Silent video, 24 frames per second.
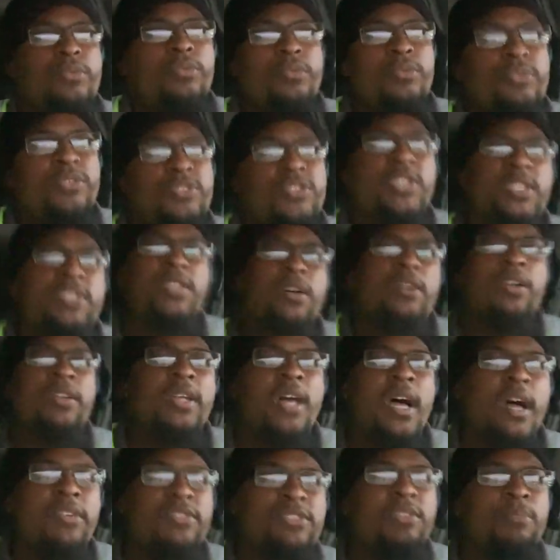
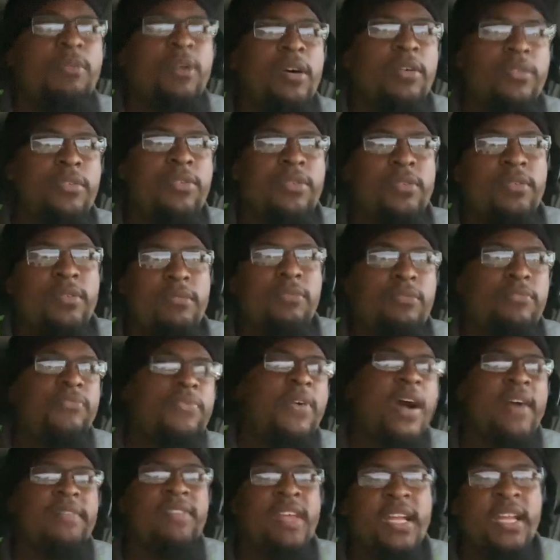$600 a month,
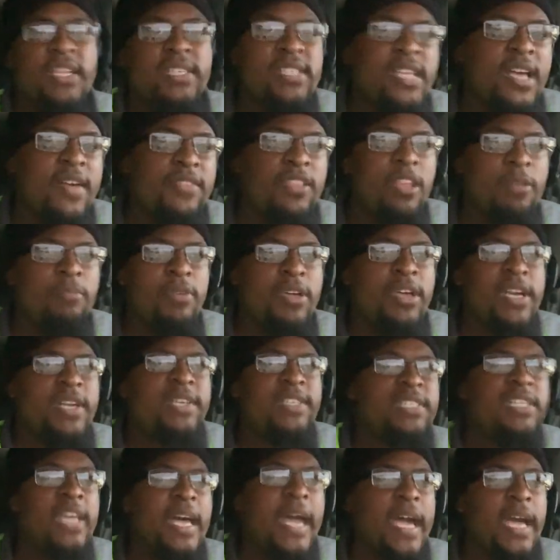597 to be
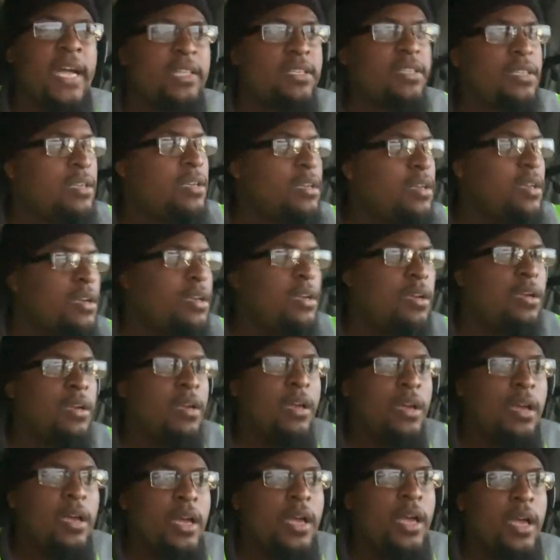exact.
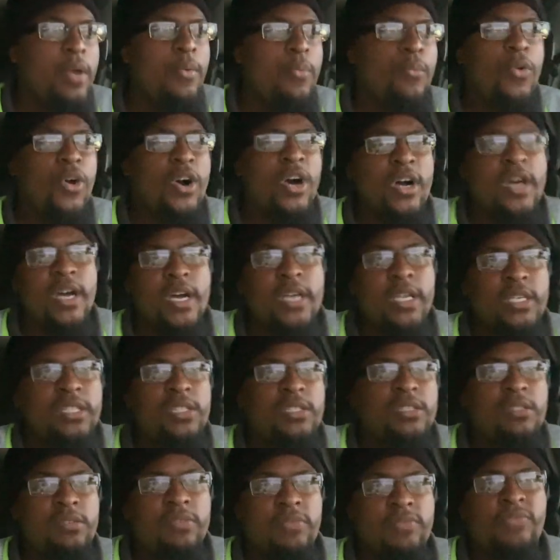It
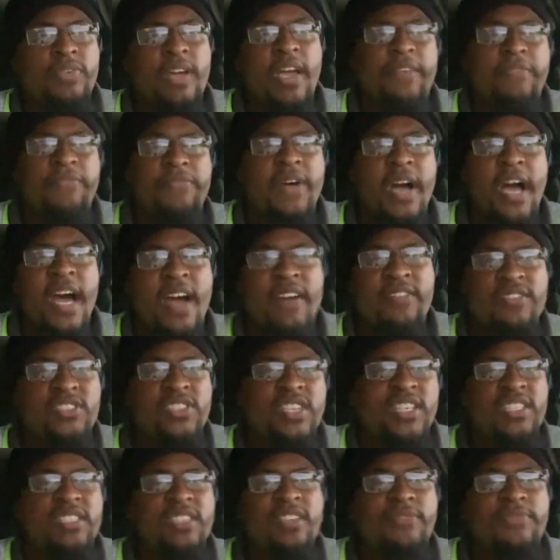was like
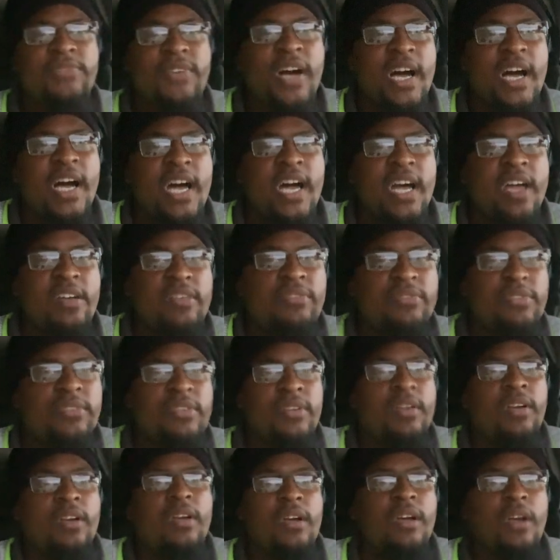565,
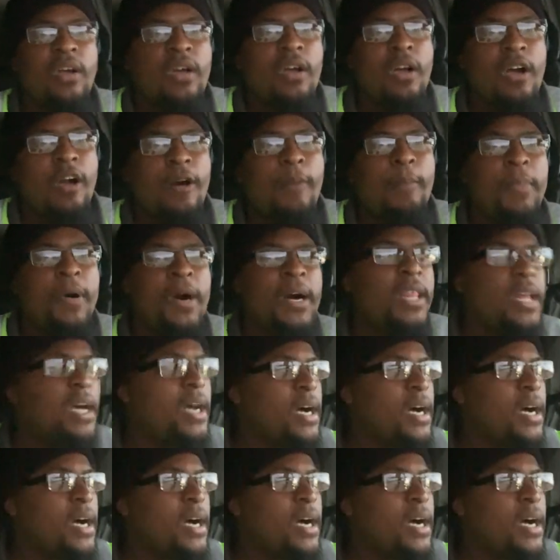but